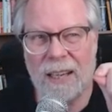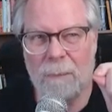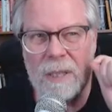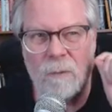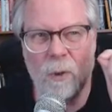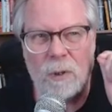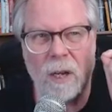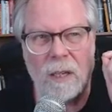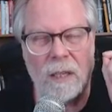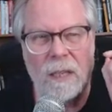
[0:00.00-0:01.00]
I mean, we're
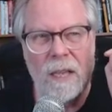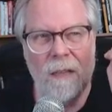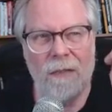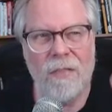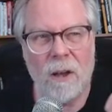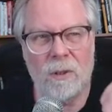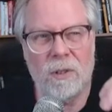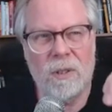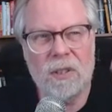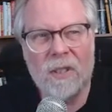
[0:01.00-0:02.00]
talking
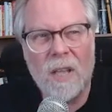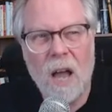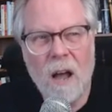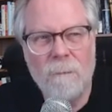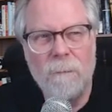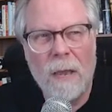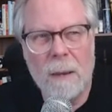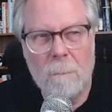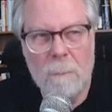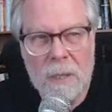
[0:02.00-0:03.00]
thousandths of a
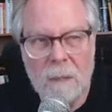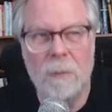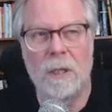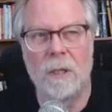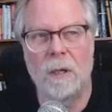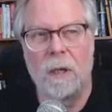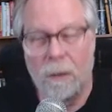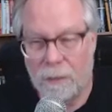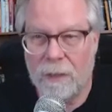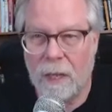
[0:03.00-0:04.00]
millimeter
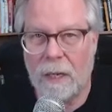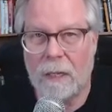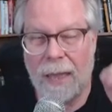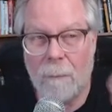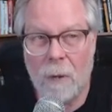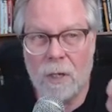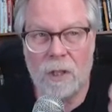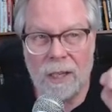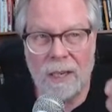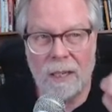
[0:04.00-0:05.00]
thick, that much
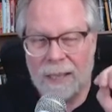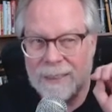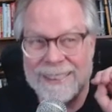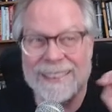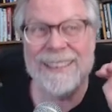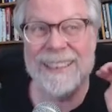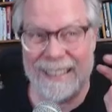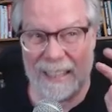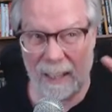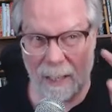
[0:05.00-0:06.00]
ink, that little
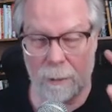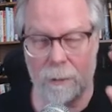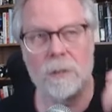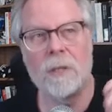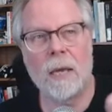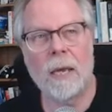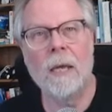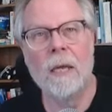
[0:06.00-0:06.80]
ink, I should say.